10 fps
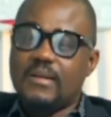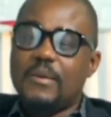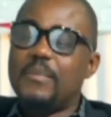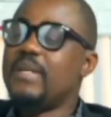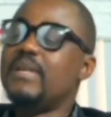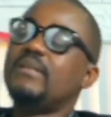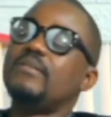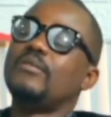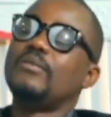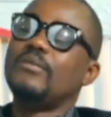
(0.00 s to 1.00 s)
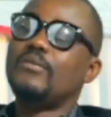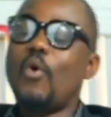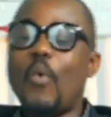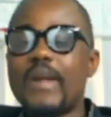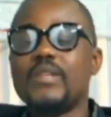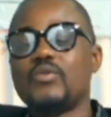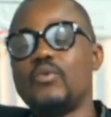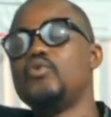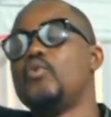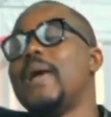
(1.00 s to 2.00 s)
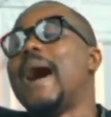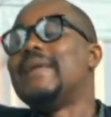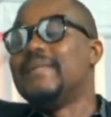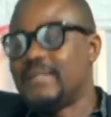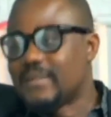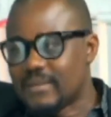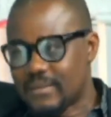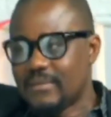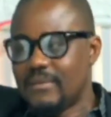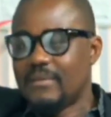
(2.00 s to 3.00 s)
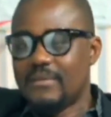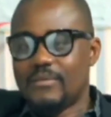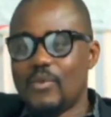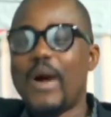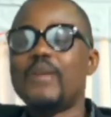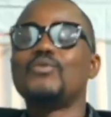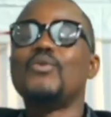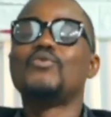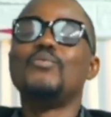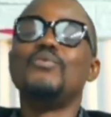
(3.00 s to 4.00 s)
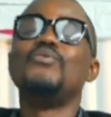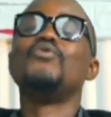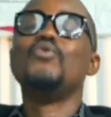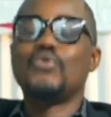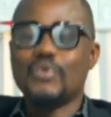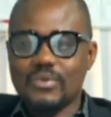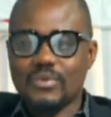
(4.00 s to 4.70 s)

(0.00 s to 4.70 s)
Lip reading: meaning no one is going to be added. No one is going to be reduced